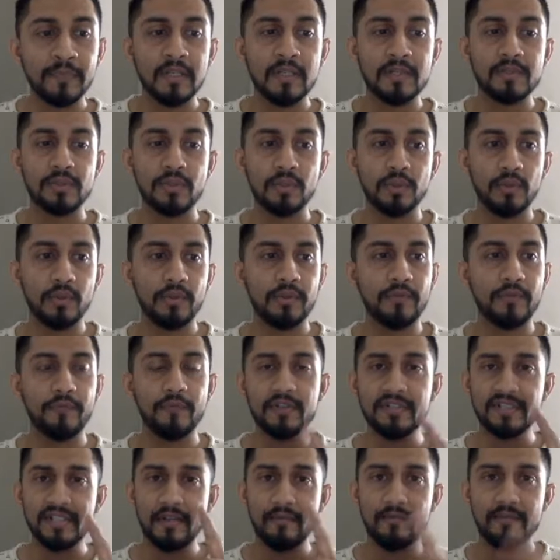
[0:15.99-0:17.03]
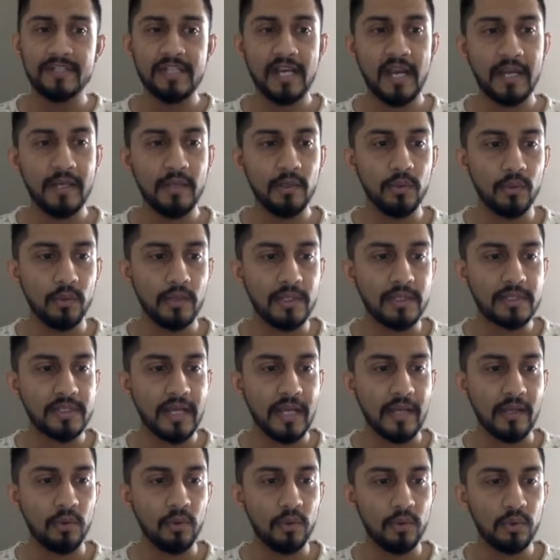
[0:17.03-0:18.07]
So the first thing which I do is
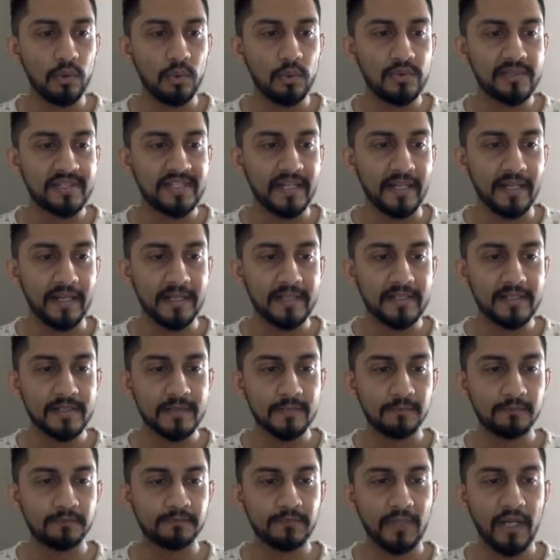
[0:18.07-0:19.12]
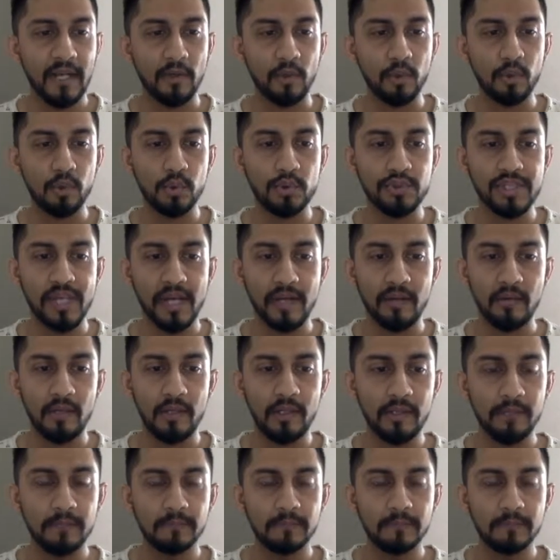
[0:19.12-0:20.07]
I go to settings, I go to general.